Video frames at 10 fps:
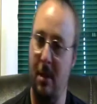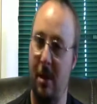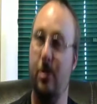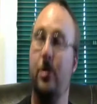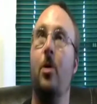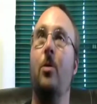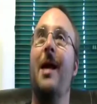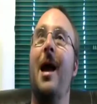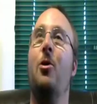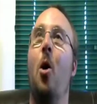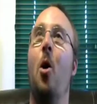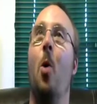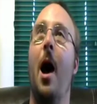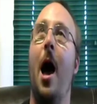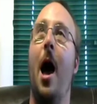so, yeah,
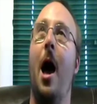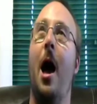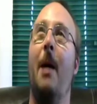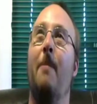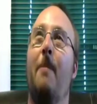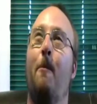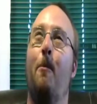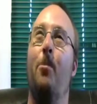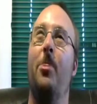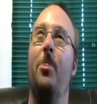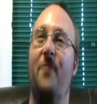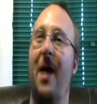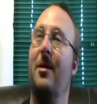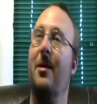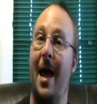no, the
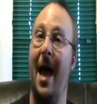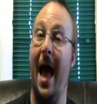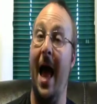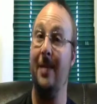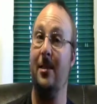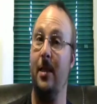fact that it has the